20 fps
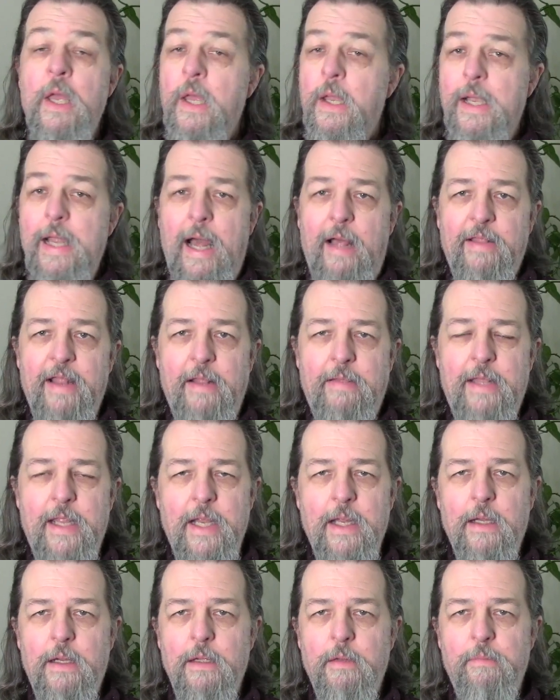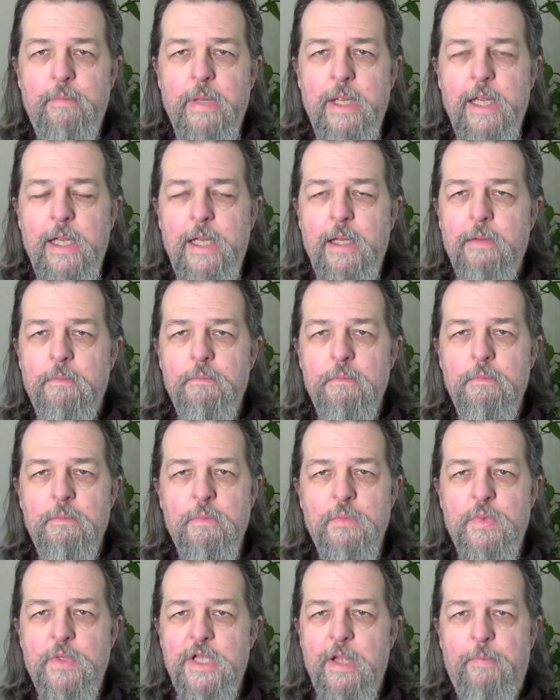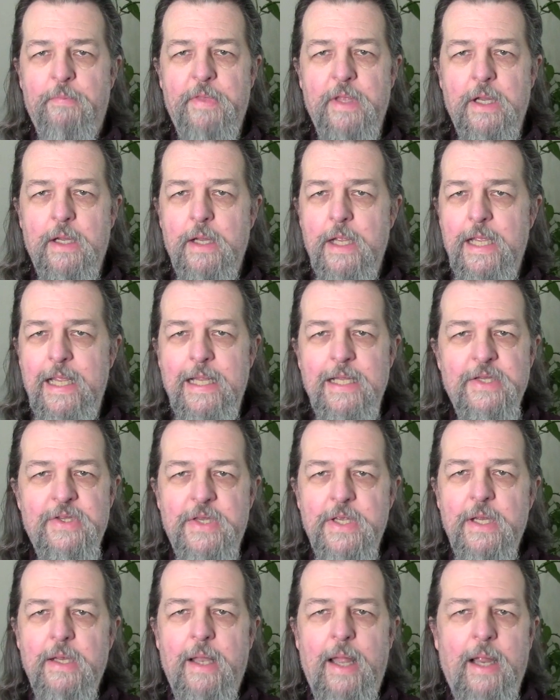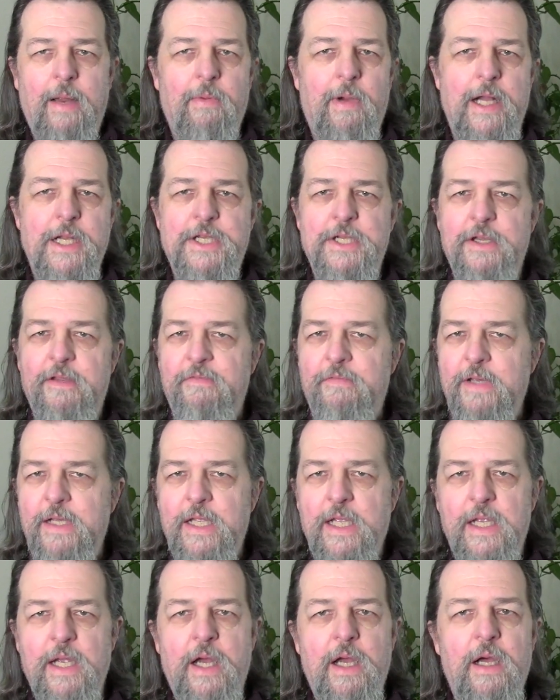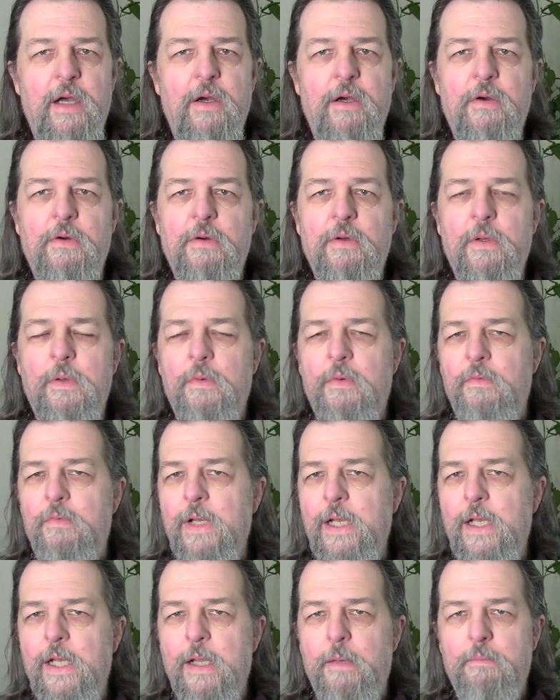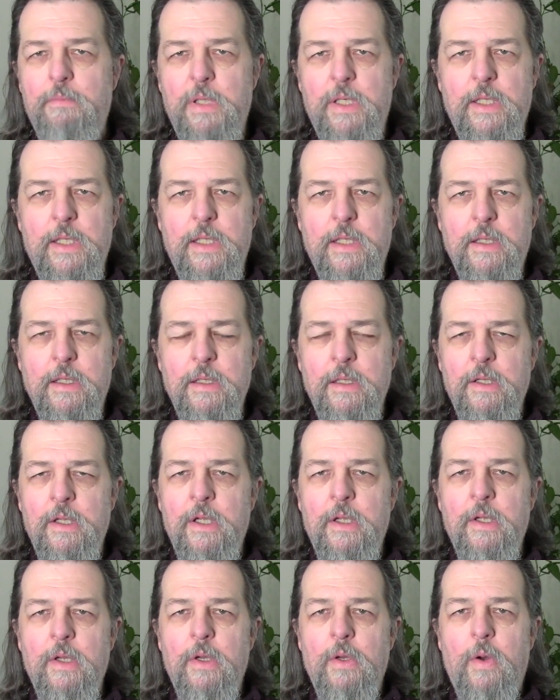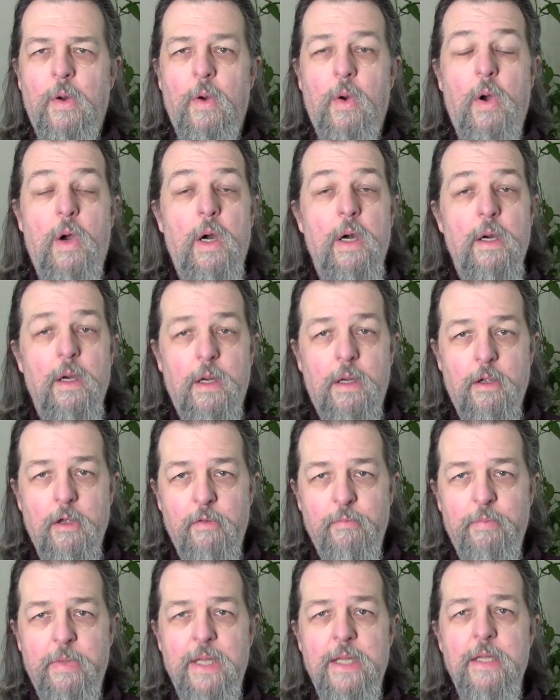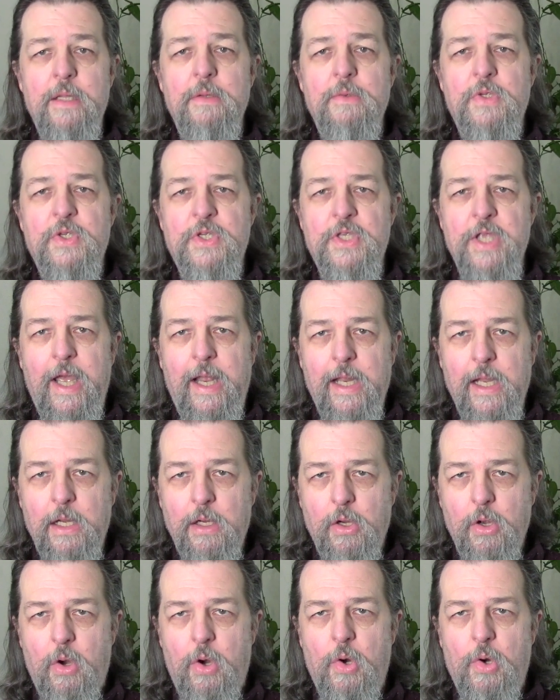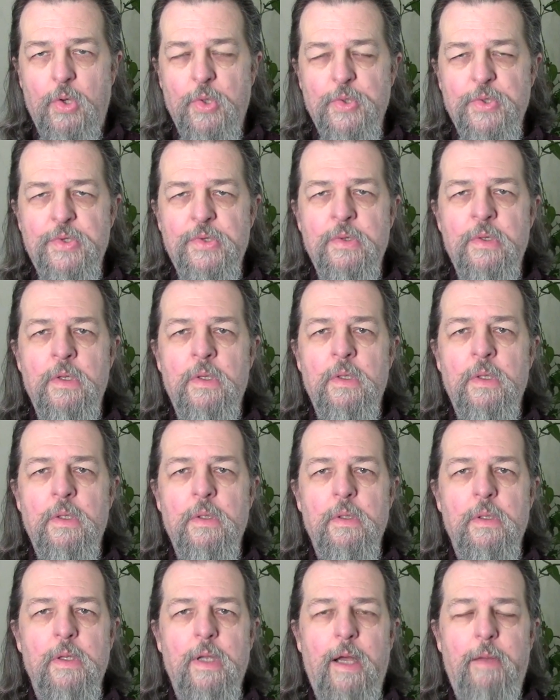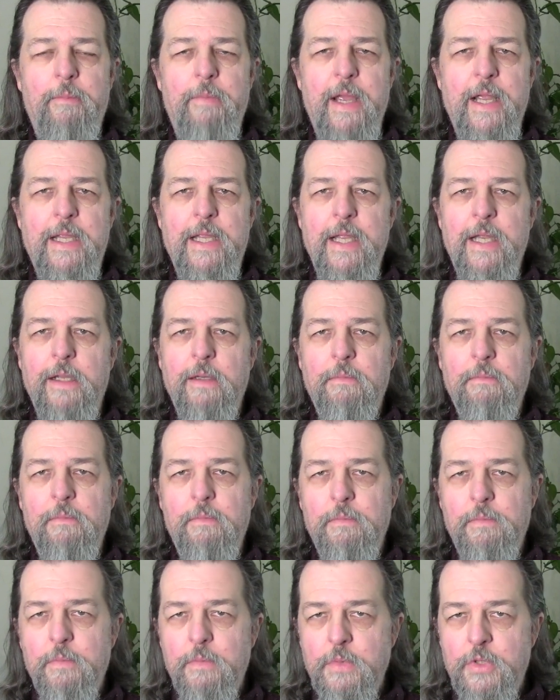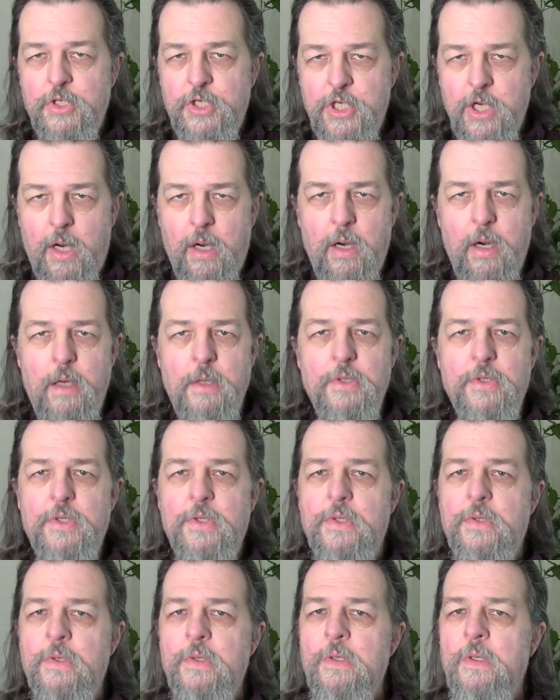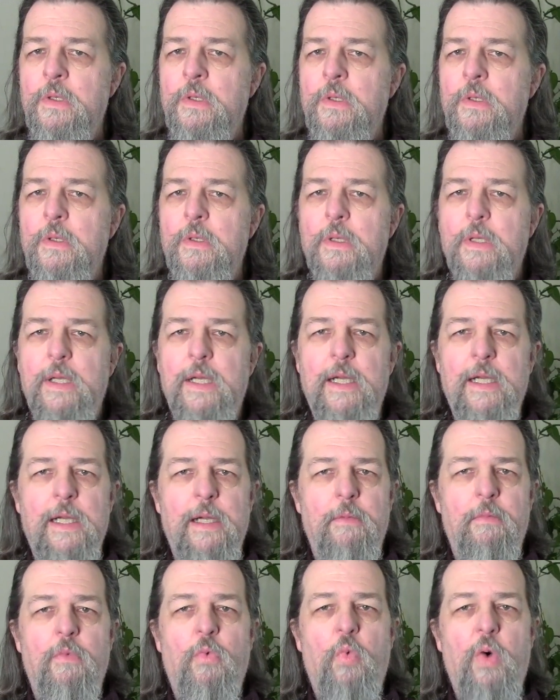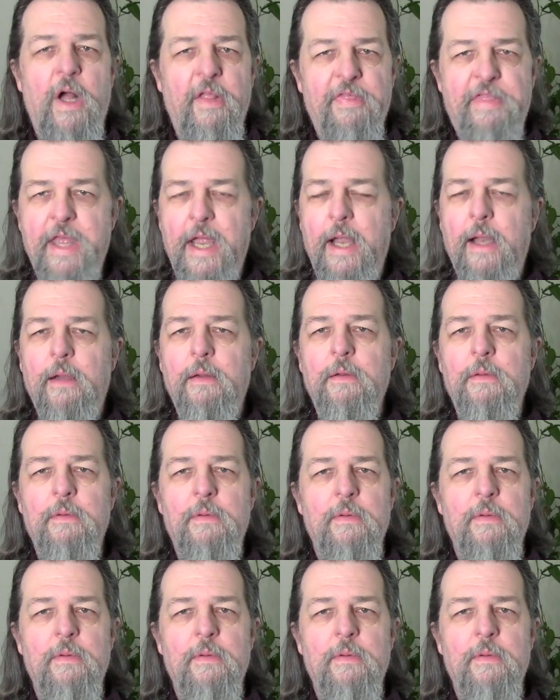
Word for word: Now, that thing could be something easy like watching a video, reading a book, or it could be setting goals, uh, making charts. Uh, one thing